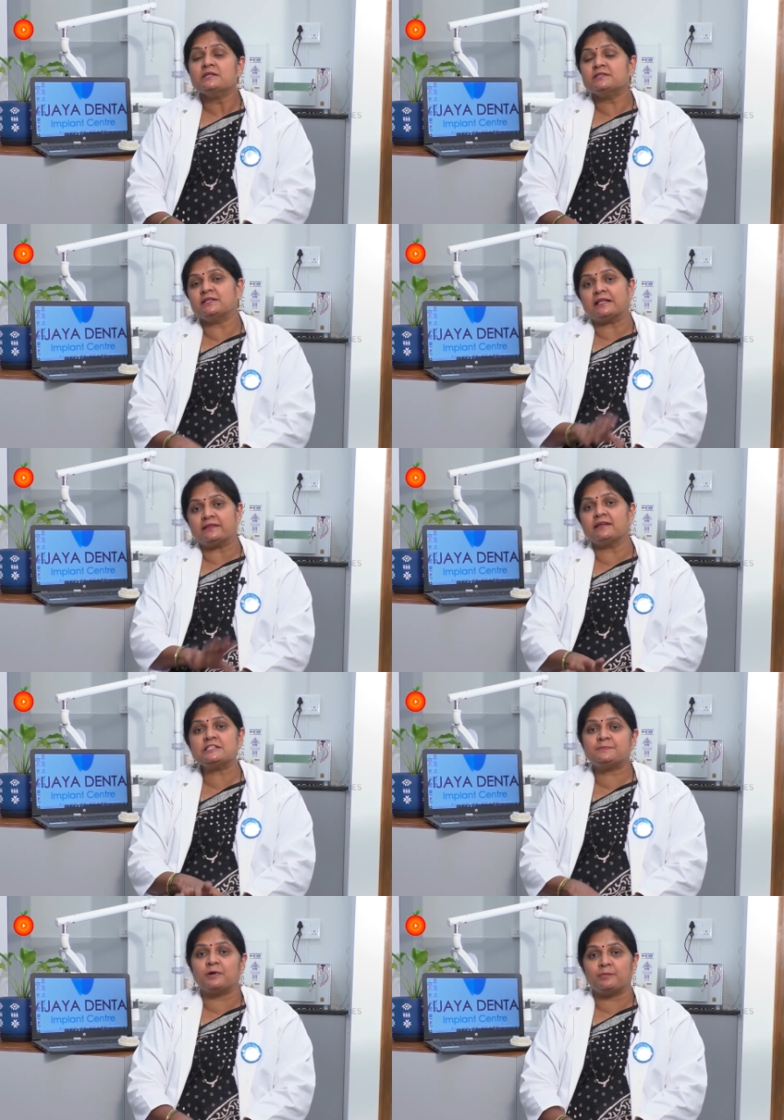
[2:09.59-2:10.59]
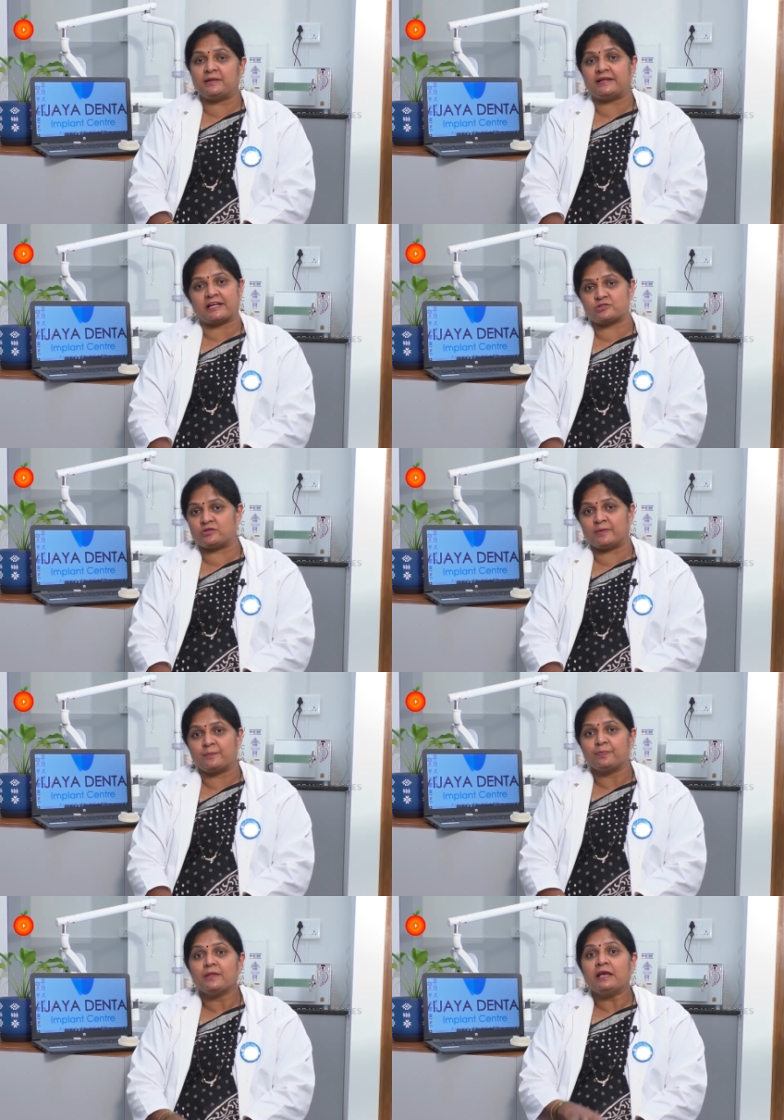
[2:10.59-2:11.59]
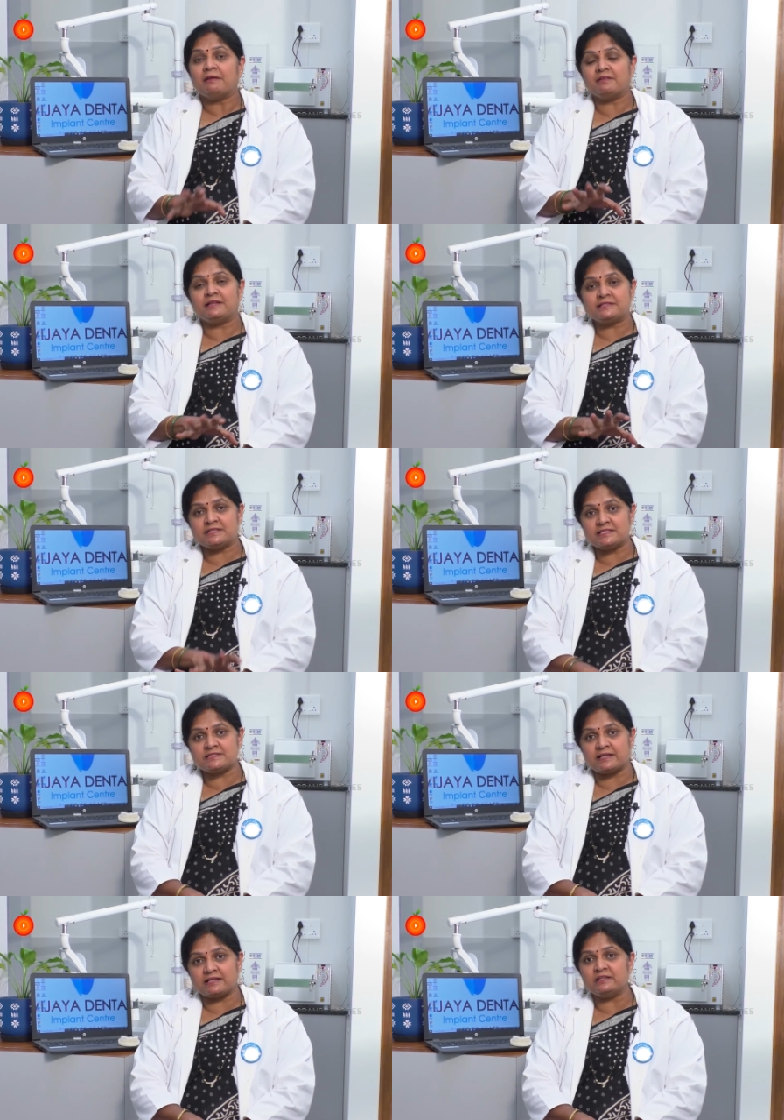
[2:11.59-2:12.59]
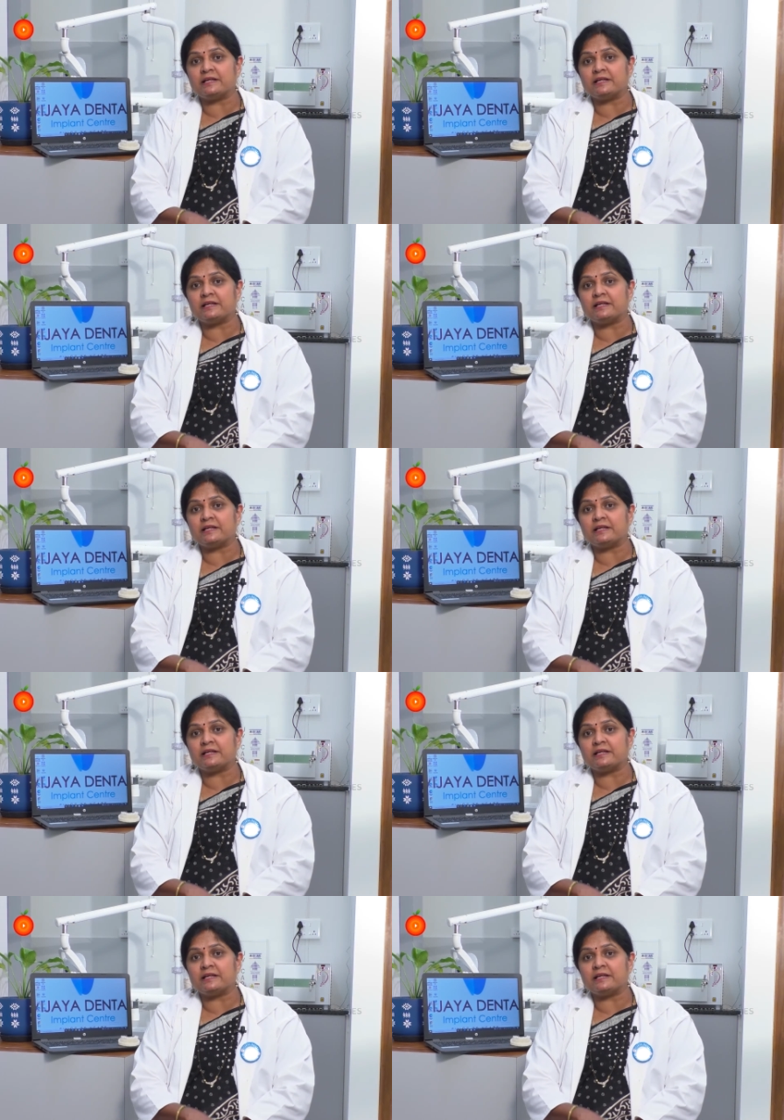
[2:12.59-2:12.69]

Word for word: see nothing is permanent actually even this is done